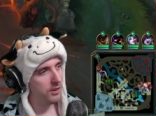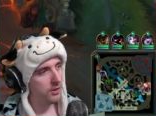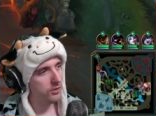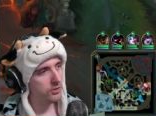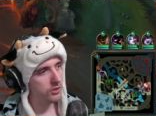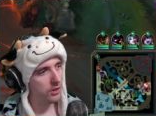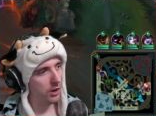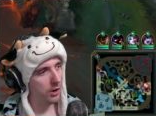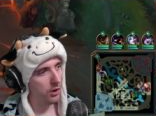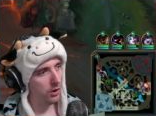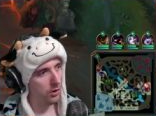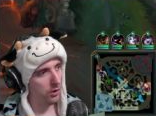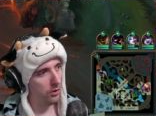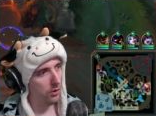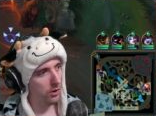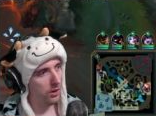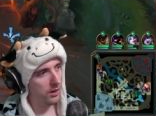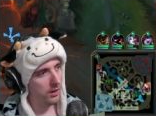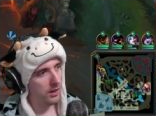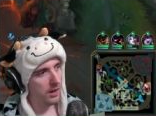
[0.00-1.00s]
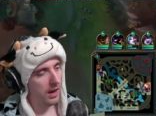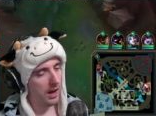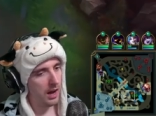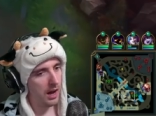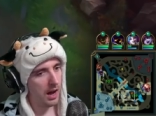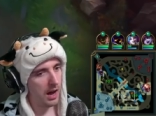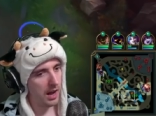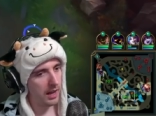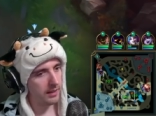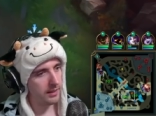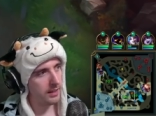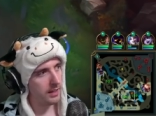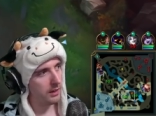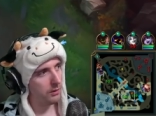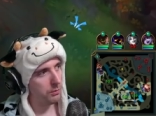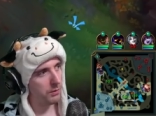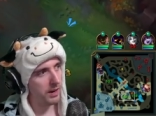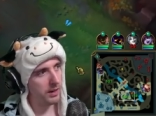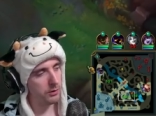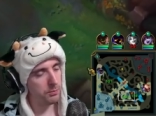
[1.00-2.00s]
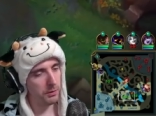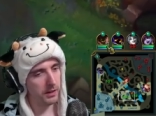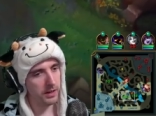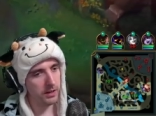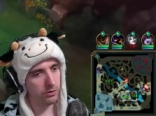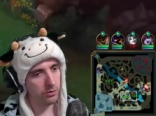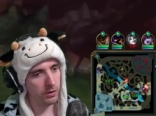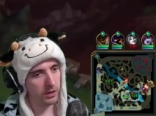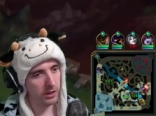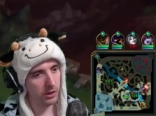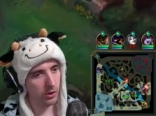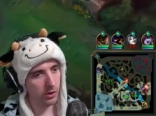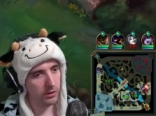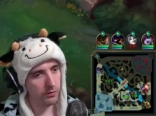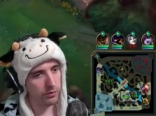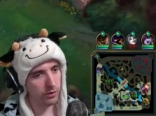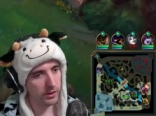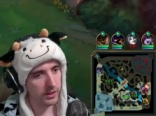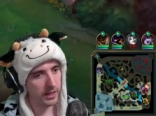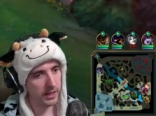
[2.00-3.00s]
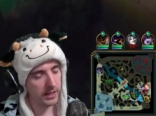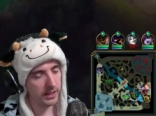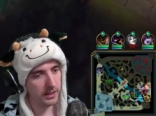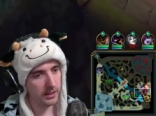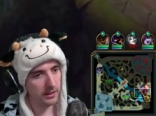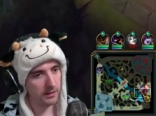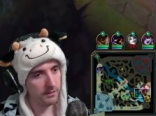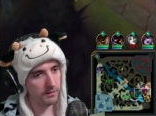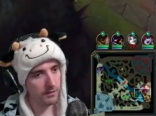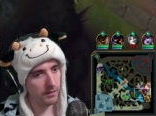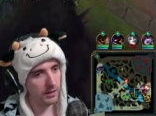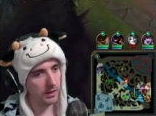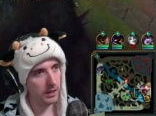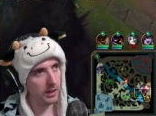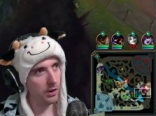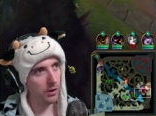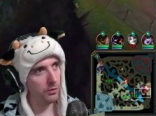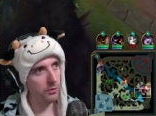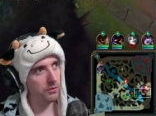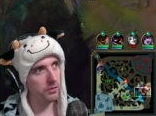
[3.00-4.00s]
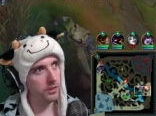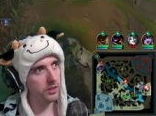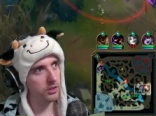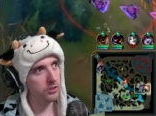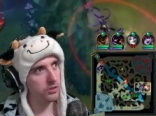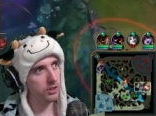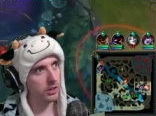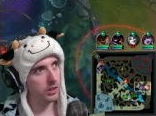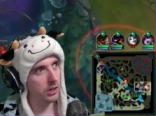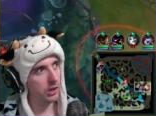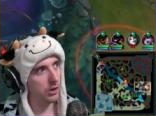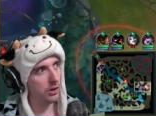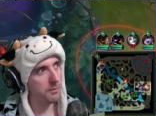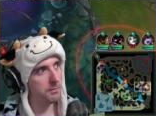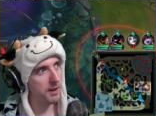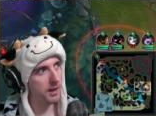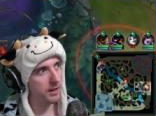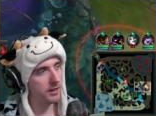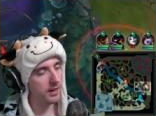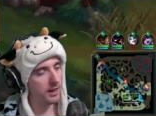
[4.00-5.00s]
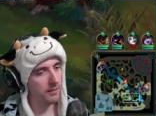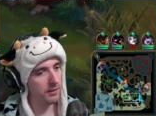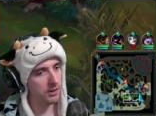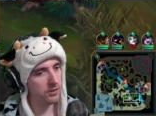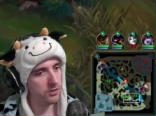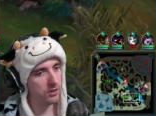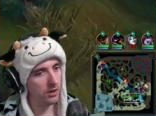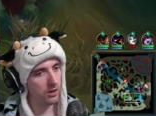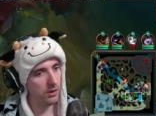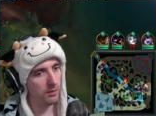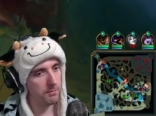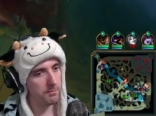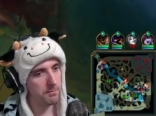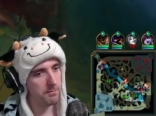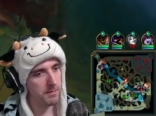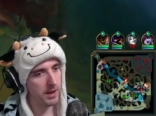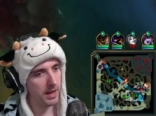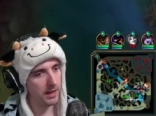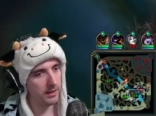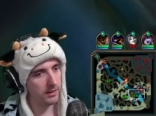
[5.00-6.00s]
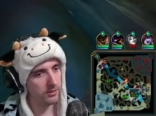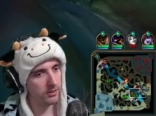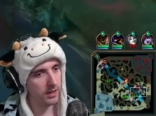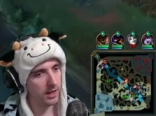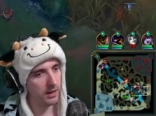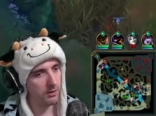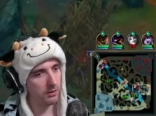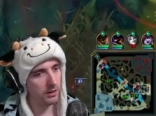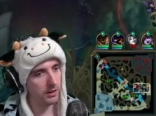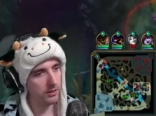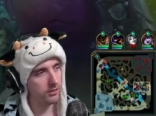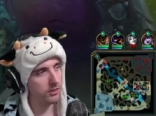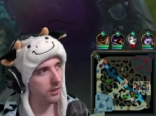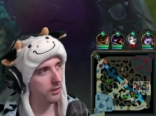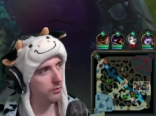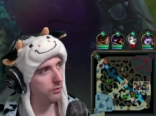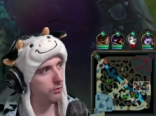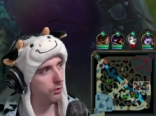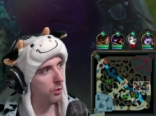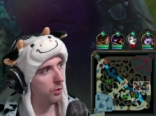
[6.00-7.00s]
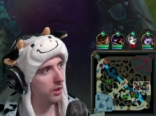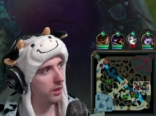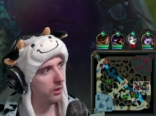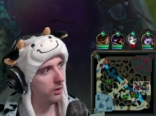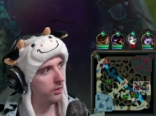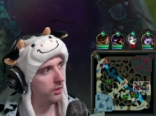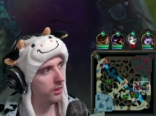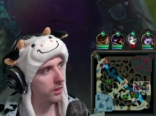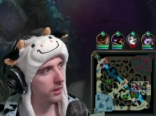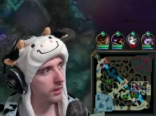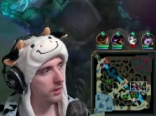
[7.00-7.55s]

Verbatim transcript: So uh, I think Rageblade is really good for getting, you know, the secure amount of damage. Oh man, this Katarina's like full health.